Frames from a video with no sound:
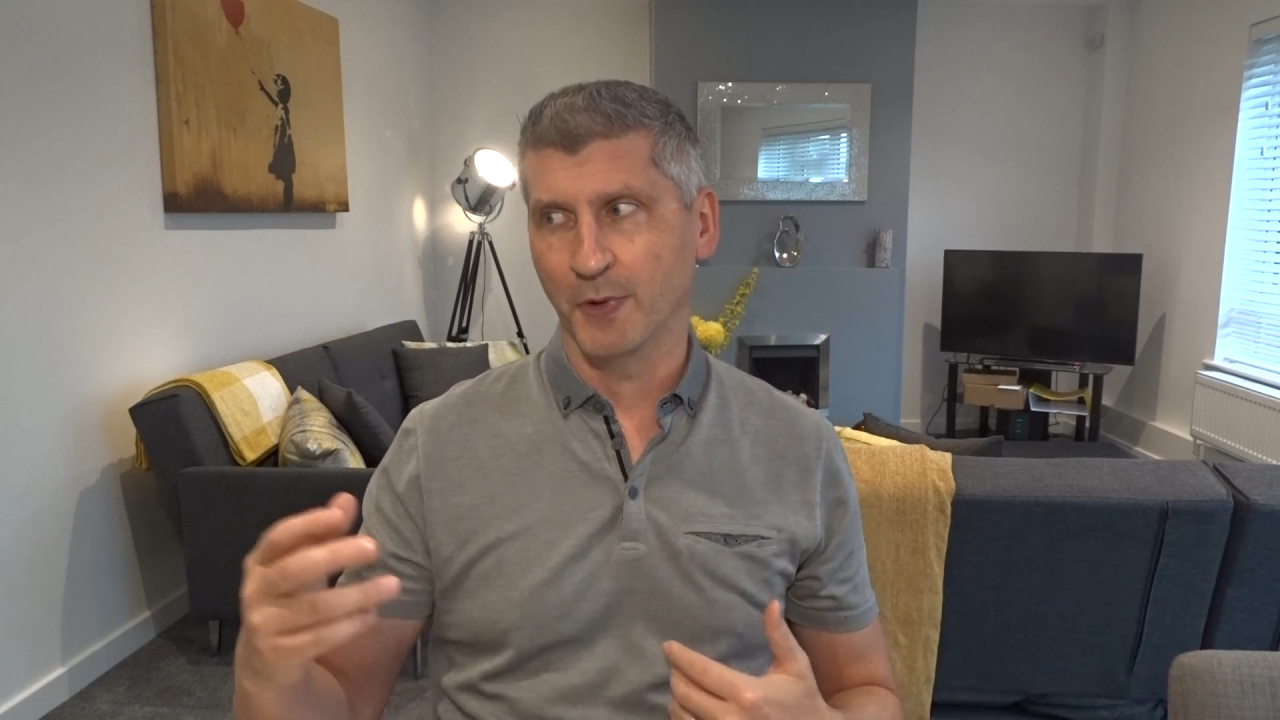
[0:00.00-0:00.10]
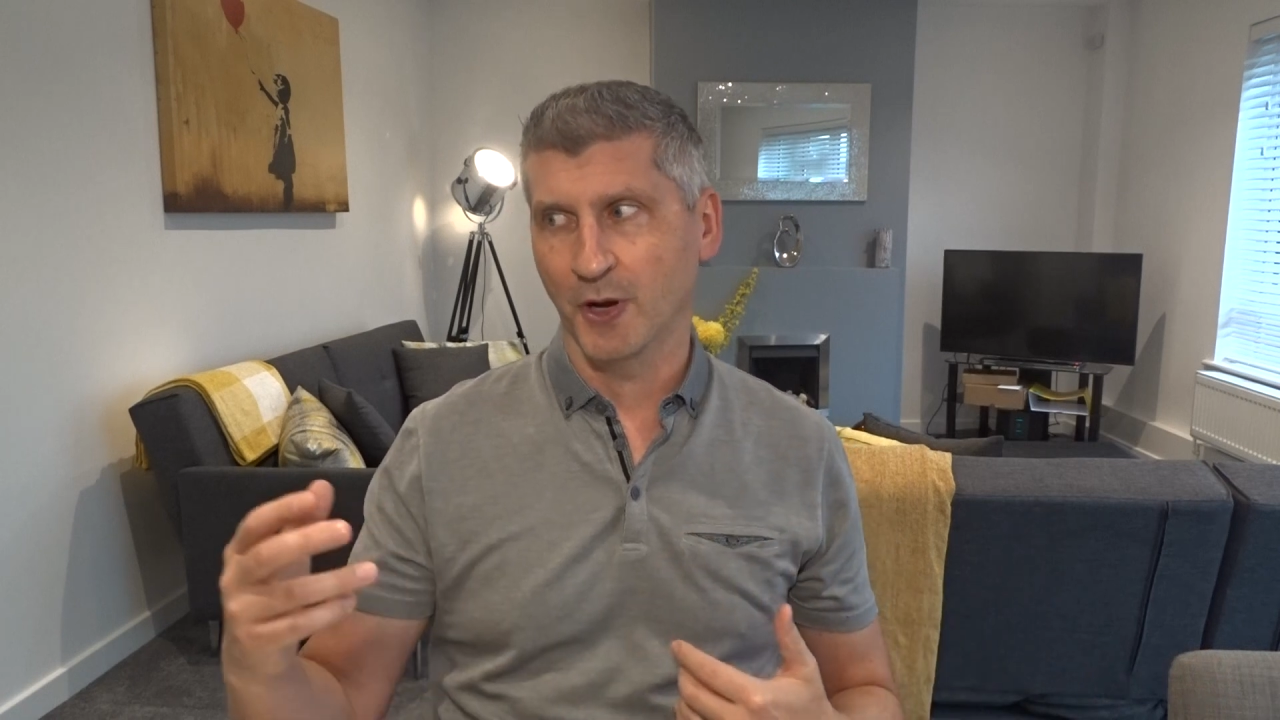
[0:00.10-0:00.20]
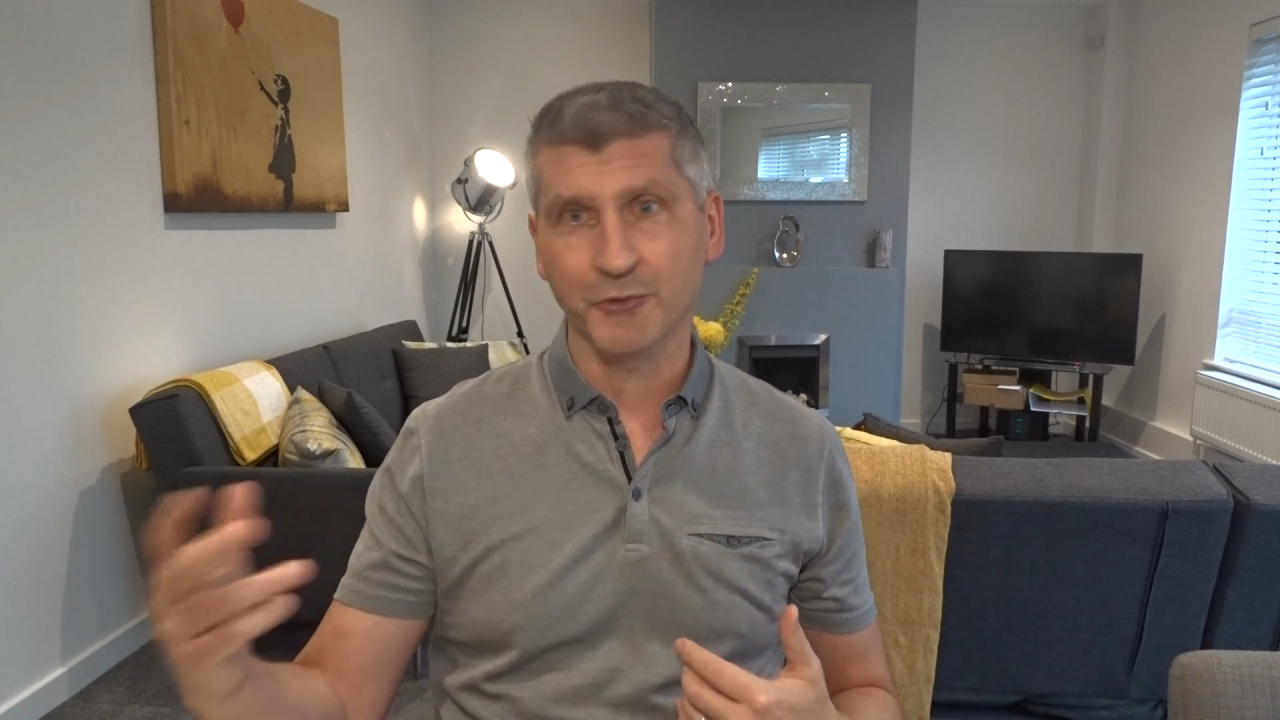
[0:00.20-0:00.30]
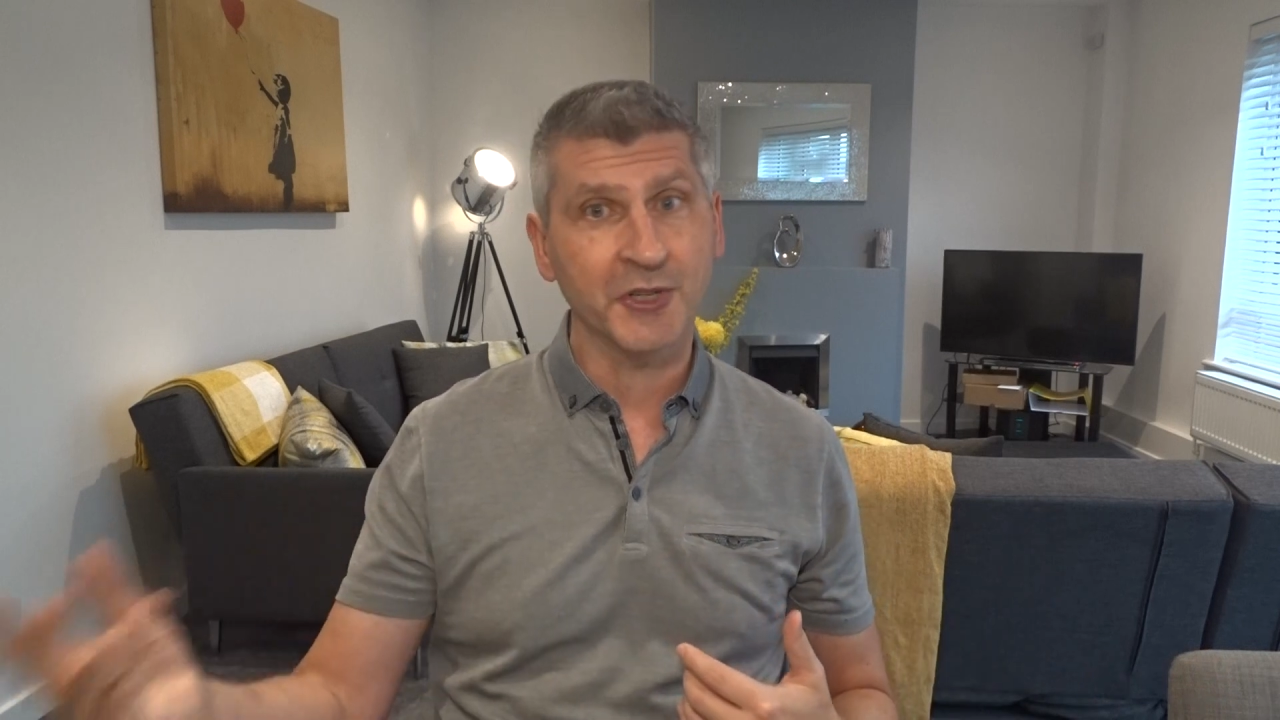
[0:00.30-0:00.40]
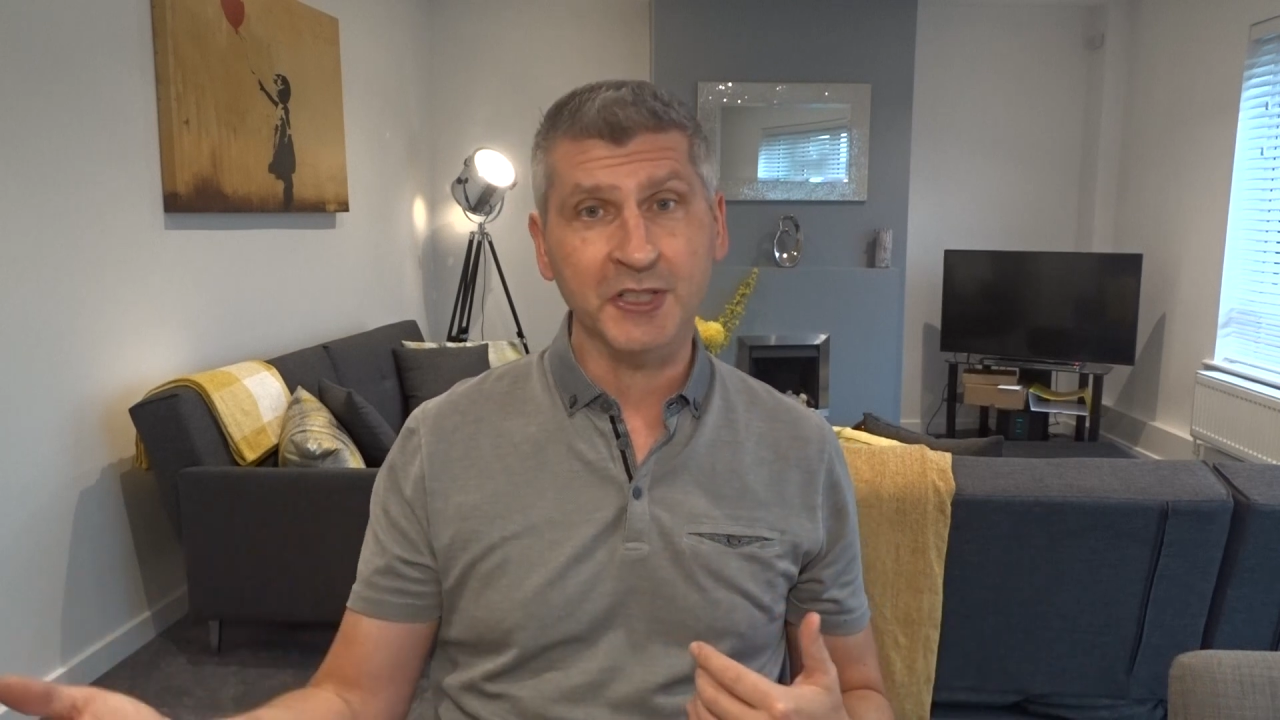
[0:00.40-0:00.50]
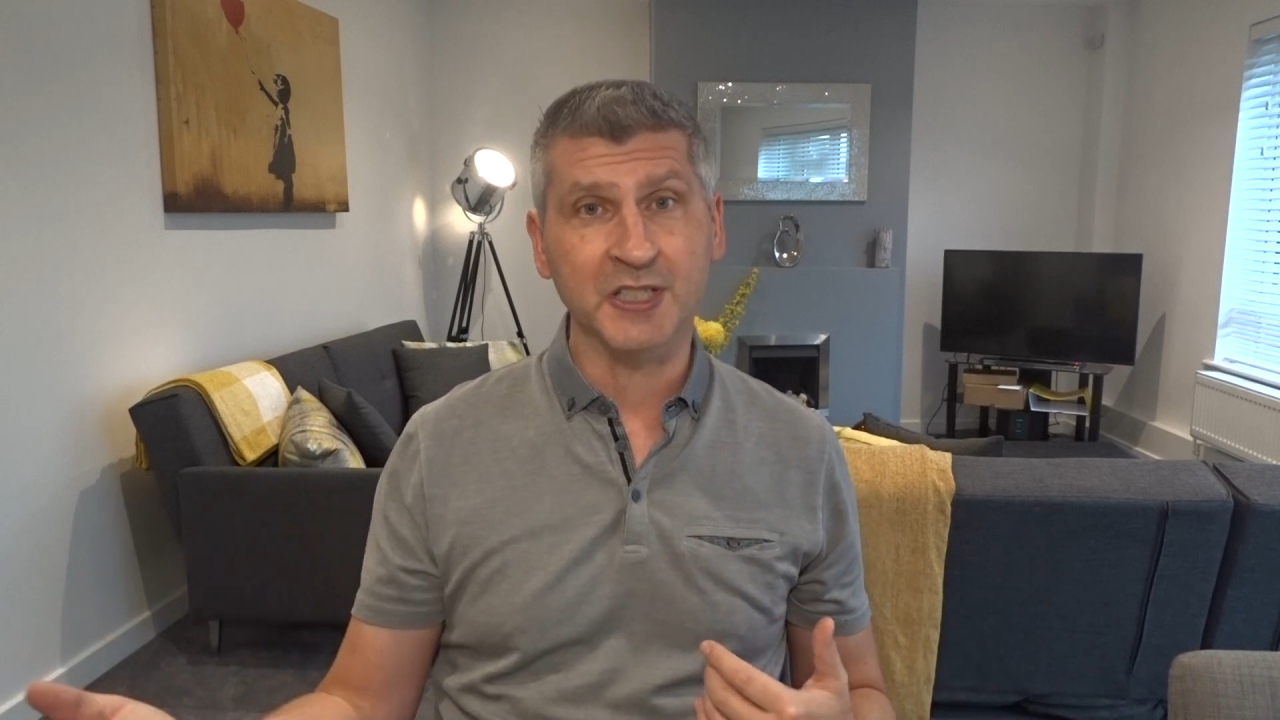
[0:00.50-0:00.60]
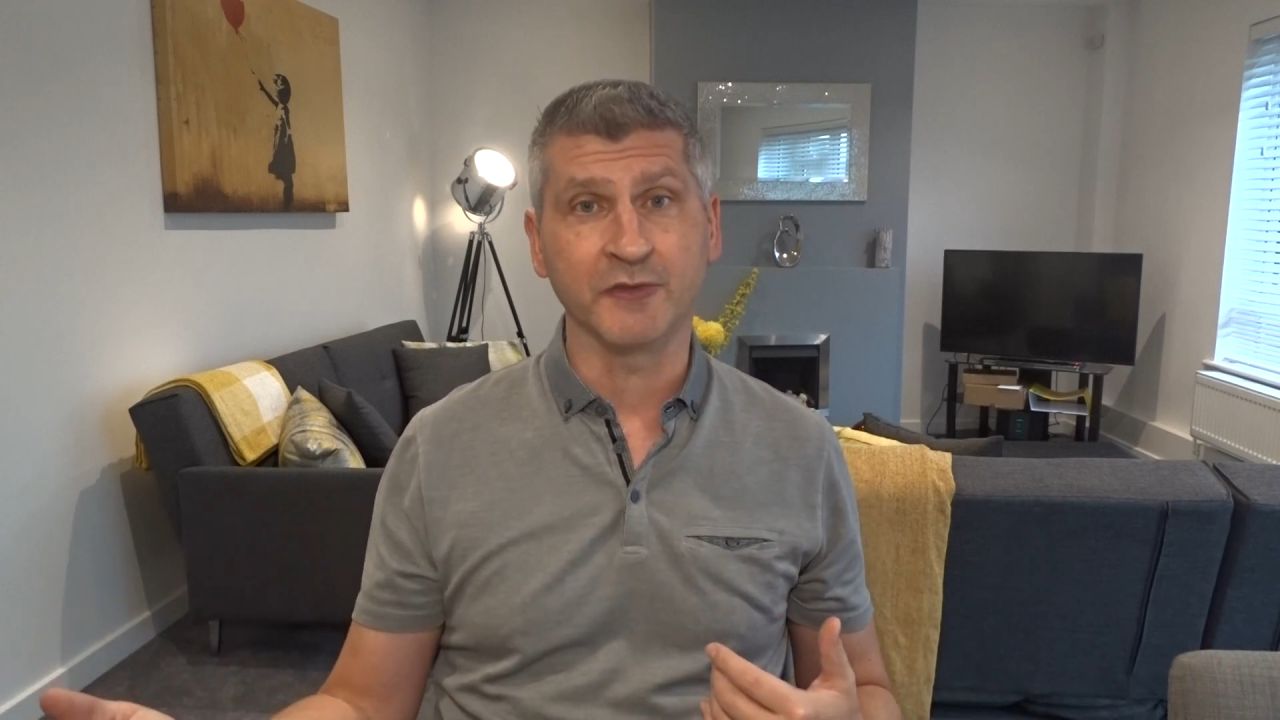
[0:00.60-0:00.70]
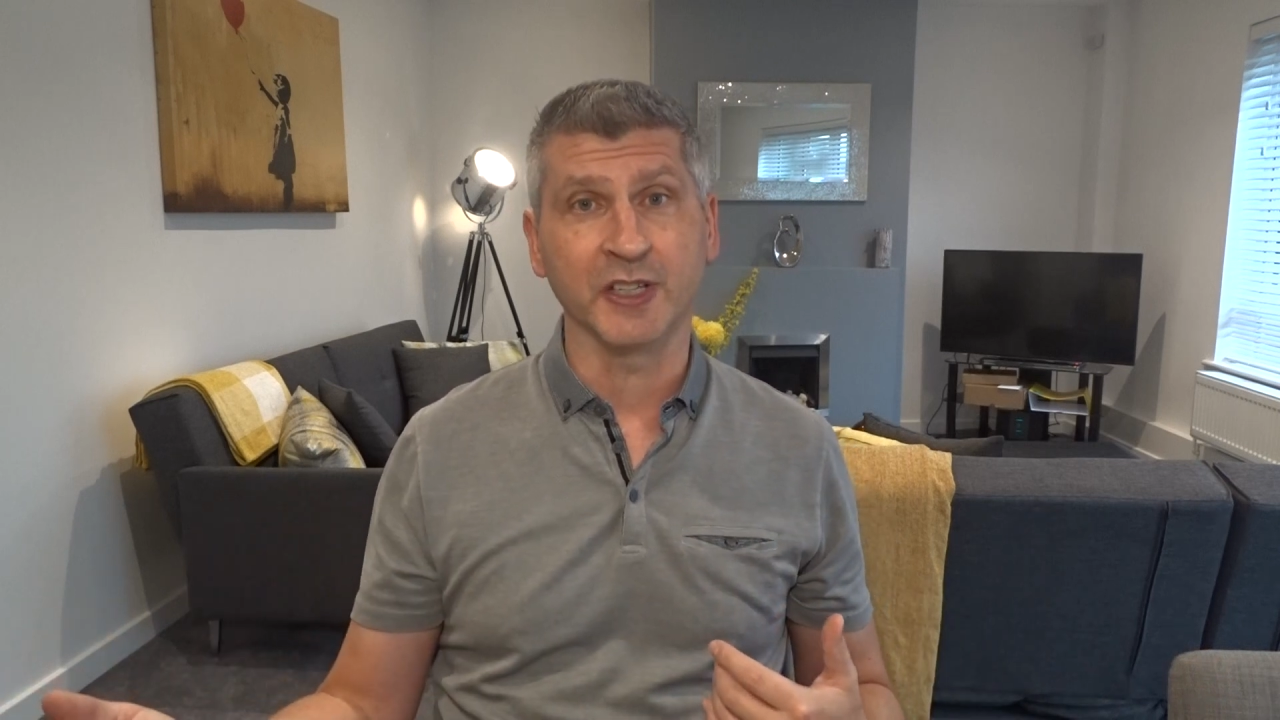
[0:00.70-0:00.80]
alternative